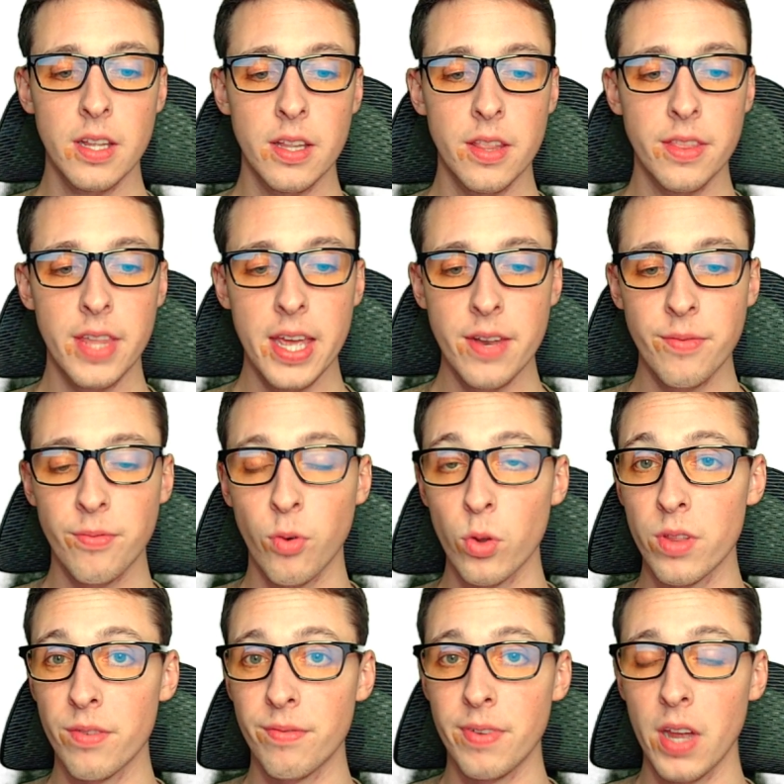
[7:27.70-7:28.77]
then for
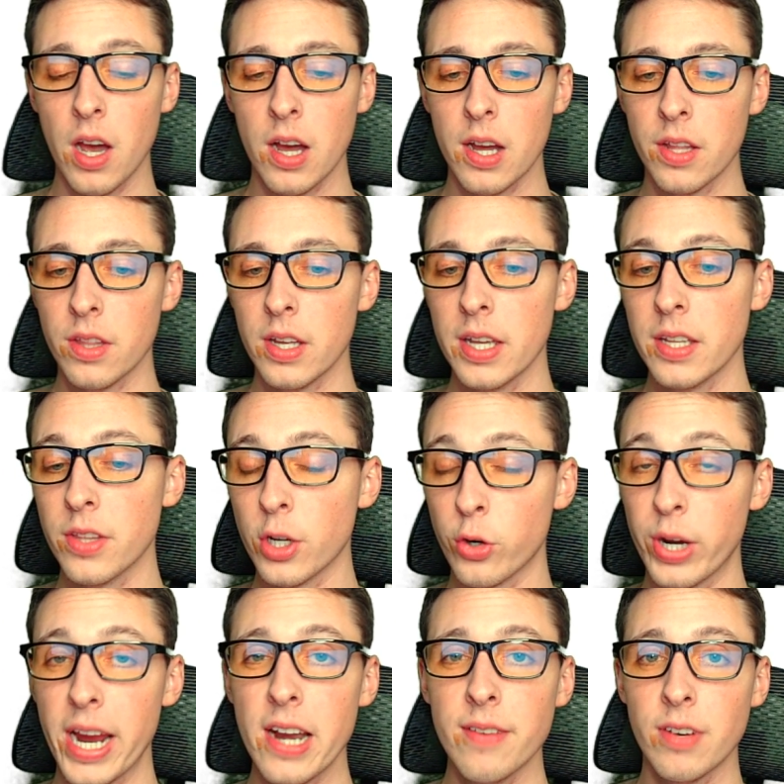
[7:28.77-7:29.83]
the
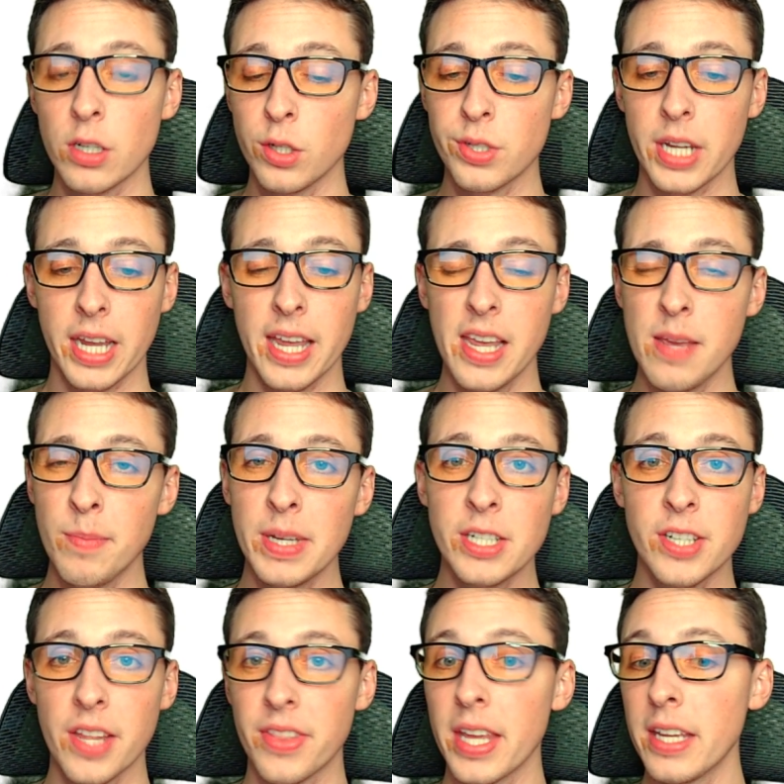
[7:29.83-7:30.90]
creative, I'll use like an
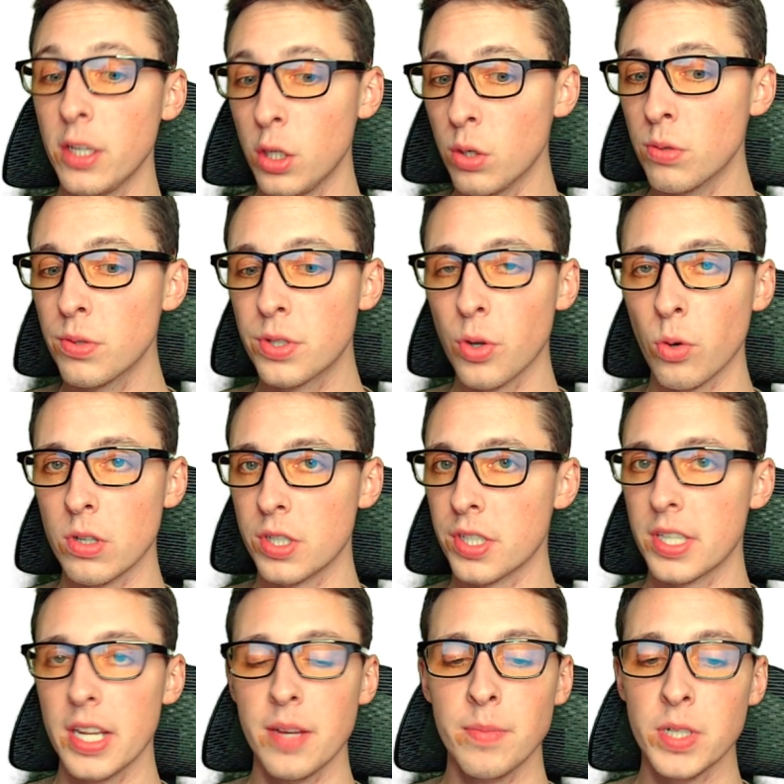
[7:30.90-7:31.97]
image that they used or
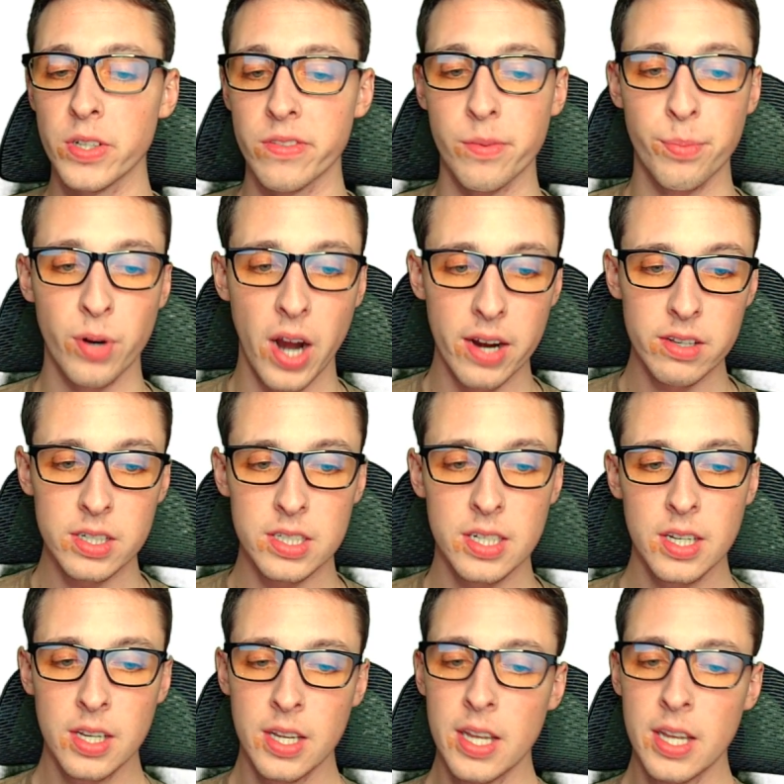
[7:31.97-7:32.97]
just an image of the product.